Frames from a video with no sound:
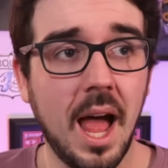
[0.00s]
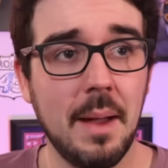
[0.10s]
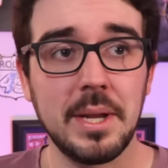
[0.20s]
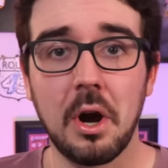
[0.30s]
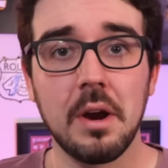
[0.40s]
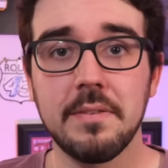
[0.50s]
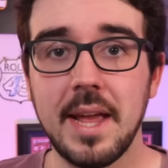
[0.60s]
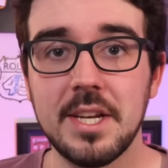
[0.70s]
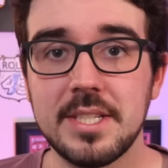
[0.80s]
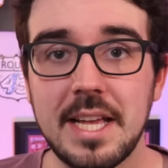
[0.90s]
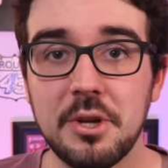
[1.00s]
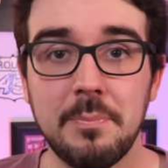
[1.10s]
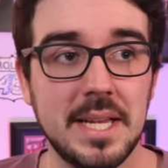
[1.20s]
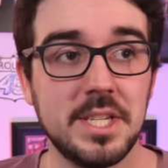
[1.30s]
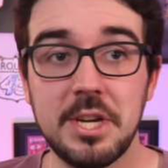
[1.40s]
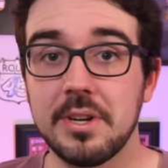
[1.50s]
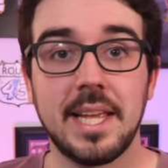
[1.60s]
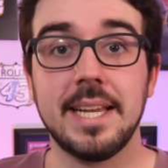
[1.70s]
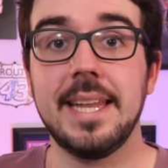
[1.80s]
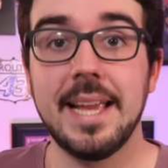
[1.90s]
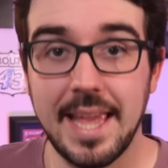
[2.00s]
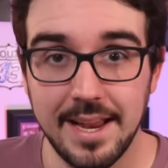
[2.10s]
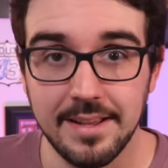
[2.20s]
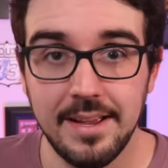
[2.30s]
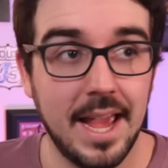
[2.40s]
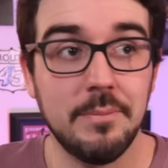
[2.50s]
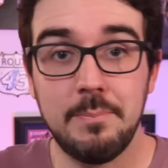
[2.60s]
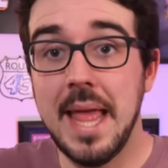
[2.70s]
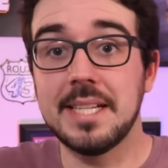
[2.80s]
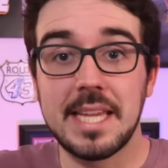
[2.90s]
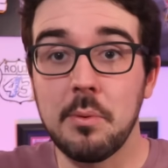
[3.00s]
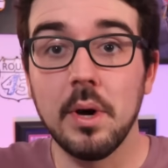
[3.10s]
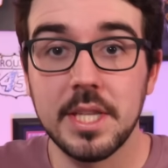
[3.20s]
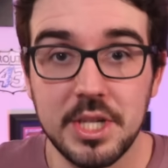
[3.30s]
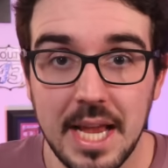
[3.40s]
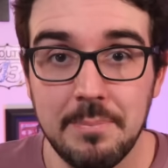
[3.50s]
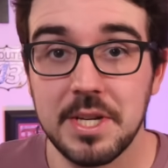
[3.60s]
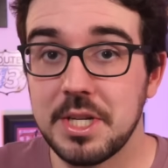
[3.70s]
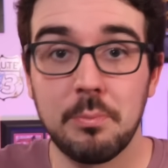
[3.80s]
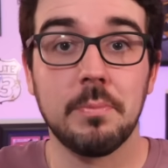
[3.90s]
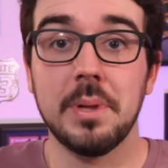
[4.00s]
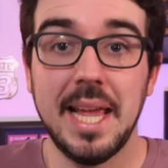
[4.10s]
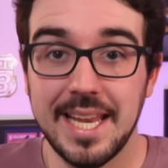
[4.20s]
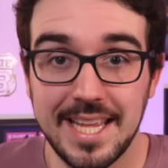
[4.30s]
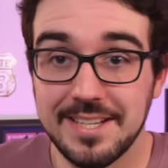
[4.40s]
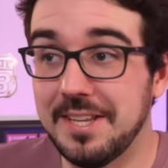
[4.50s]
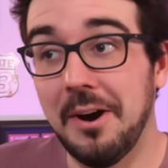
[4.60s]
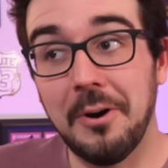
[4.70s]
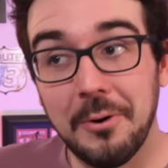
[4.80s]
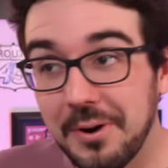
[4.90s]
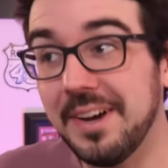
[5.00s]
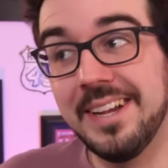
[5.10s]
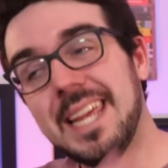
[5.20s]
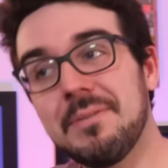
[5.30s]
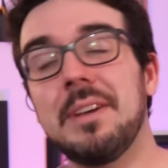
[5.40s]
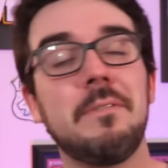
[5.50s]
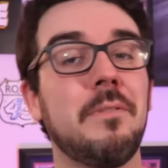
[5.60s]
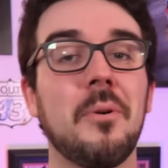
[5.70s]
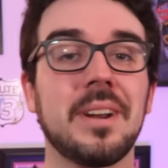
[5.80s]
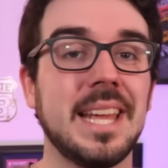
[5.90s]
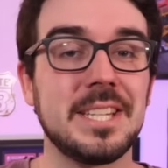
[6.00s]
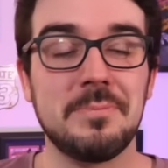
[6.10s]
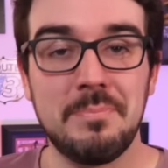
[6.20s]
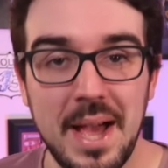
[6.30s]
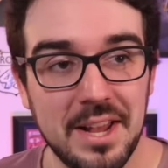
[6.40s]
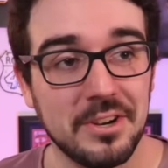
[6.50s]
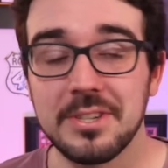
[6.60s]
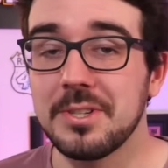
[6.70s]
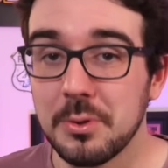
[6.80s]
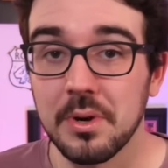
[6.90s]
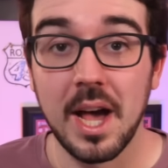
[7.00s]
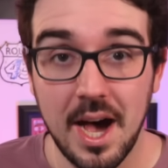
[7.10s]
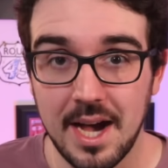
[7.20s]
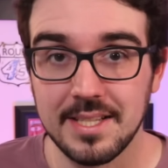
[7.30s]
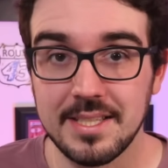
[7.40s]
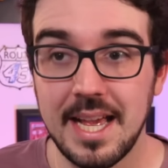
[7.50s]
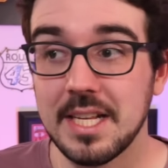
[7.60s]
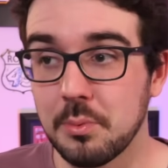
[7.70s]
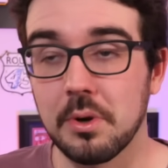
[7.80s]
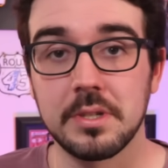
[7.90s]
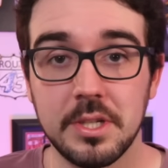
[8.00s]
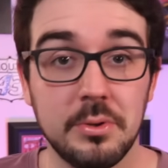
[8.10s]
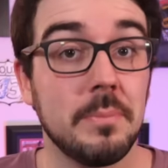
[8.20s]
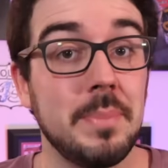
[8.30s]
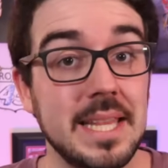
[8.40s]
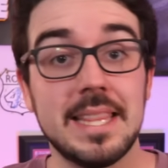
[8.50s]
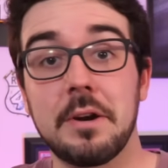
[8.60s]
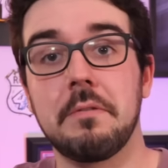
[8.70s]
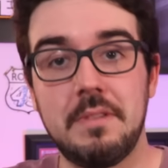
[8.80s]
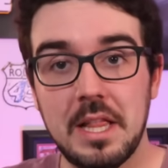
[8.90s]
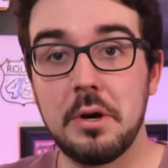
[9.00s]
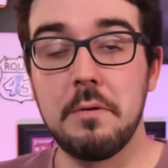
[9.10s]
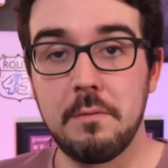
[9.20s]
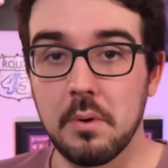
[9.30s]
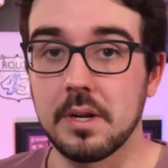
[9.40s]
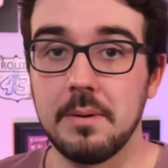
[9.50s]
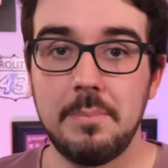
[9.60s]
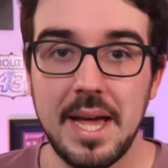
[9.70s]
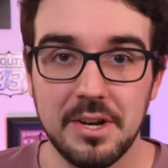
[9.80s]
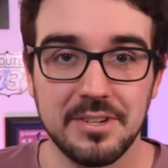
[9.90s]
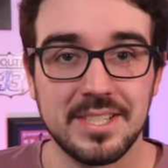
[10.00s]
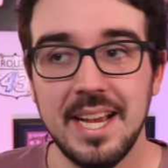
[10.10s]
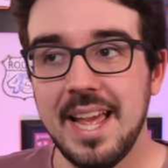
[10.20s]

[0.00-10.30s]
I mean, RFK just had their best year in like a decade, and Penske won the championship with Blaney. So even if Ford gets better, Stewart-Haas has work to do to beat their fellow Ford competitors.